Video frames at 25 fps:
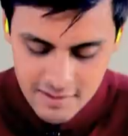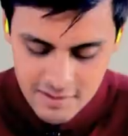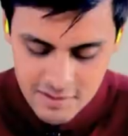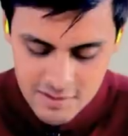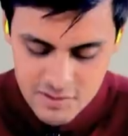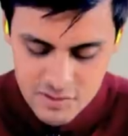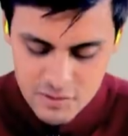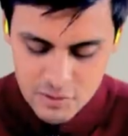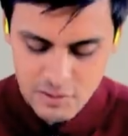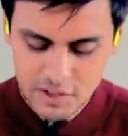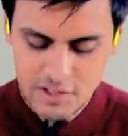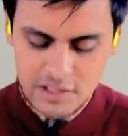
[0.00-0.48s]

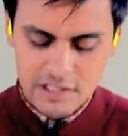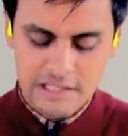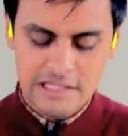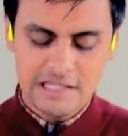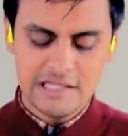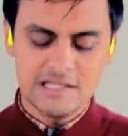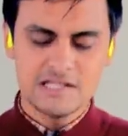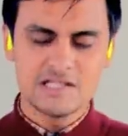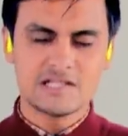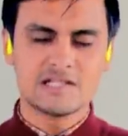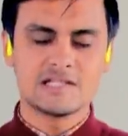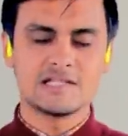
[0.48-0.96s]
So
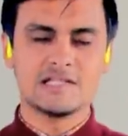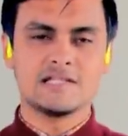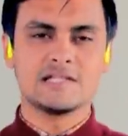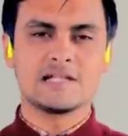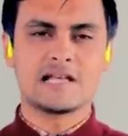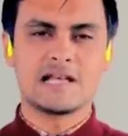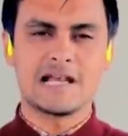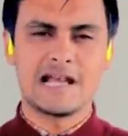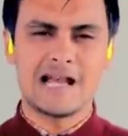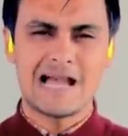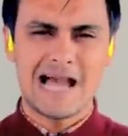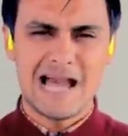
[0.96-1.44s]
it's
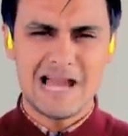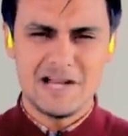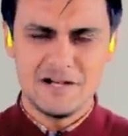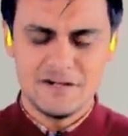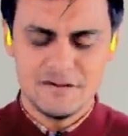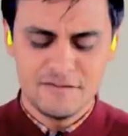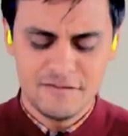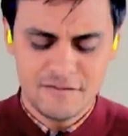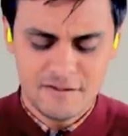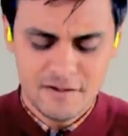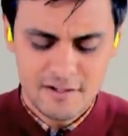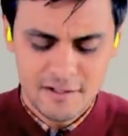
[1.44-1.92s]
kind
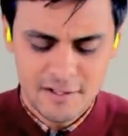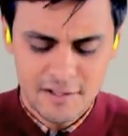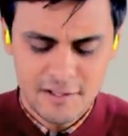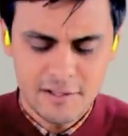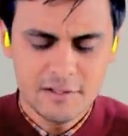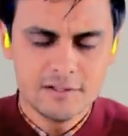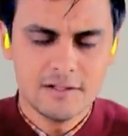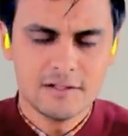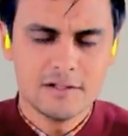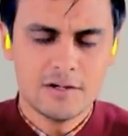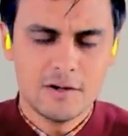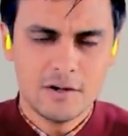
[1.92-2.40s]
of
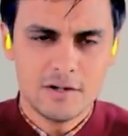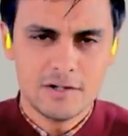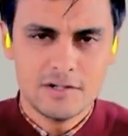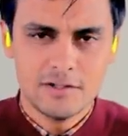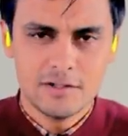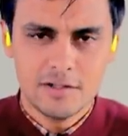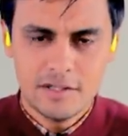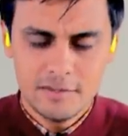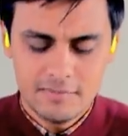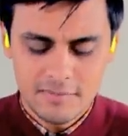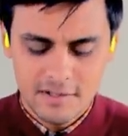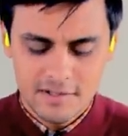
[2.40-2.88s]
clear the
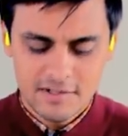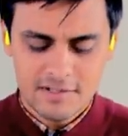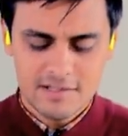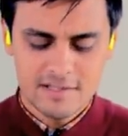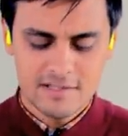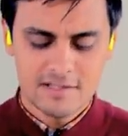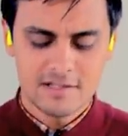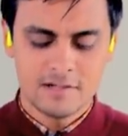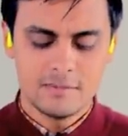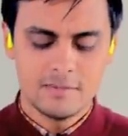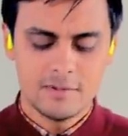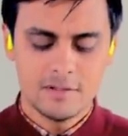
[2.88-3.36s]
audio
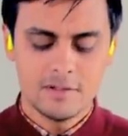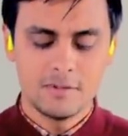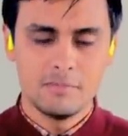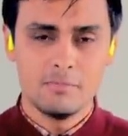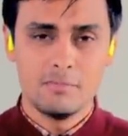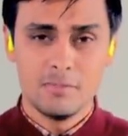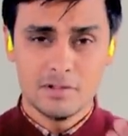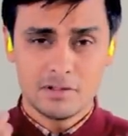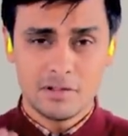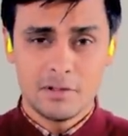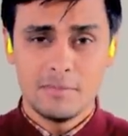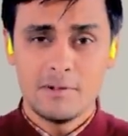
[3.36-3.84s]
because
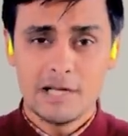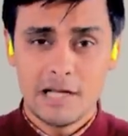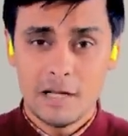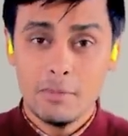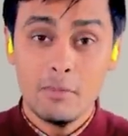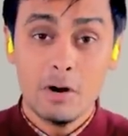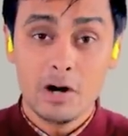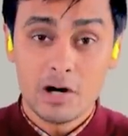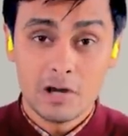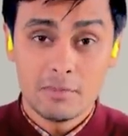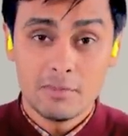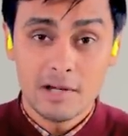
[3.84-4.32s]

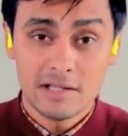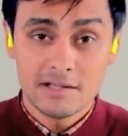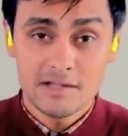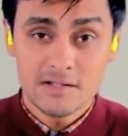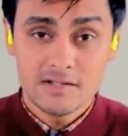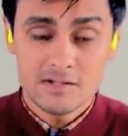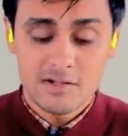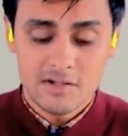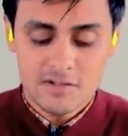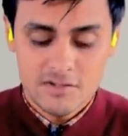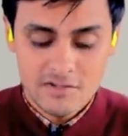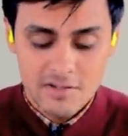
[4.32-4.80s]

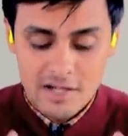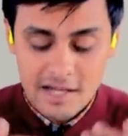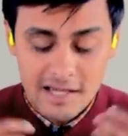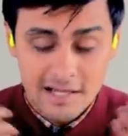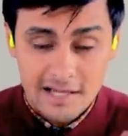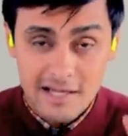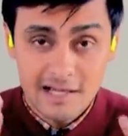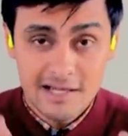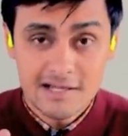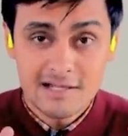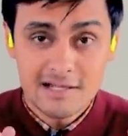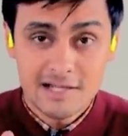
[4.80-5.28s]
I
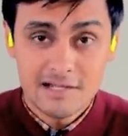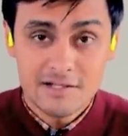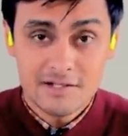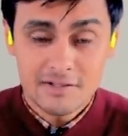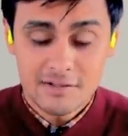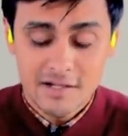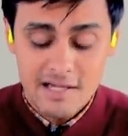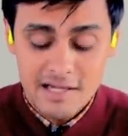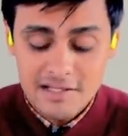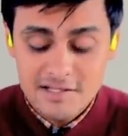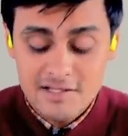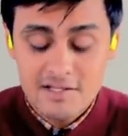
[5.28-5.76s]
can't let
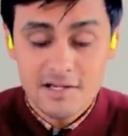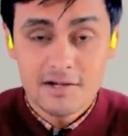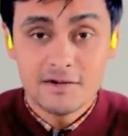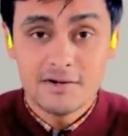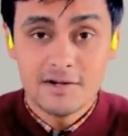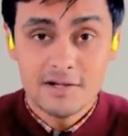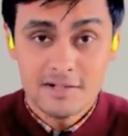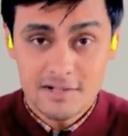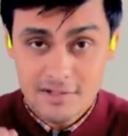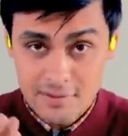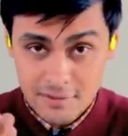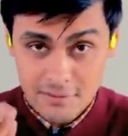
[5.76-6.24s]
you guys hear
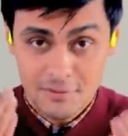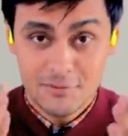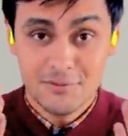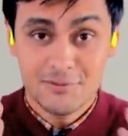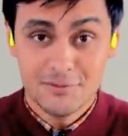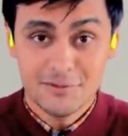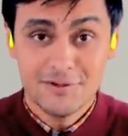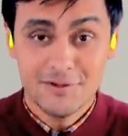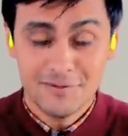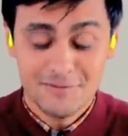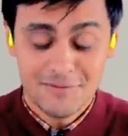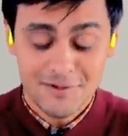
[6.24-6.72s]
it
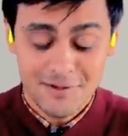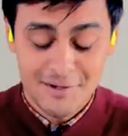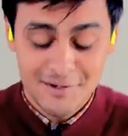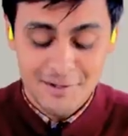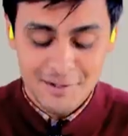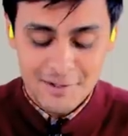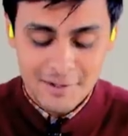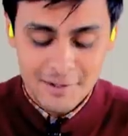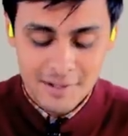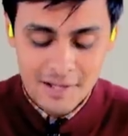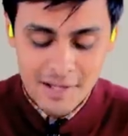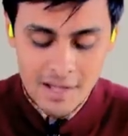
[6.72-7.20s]
through the
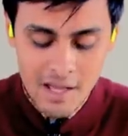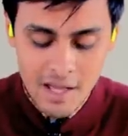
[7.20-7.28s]
video.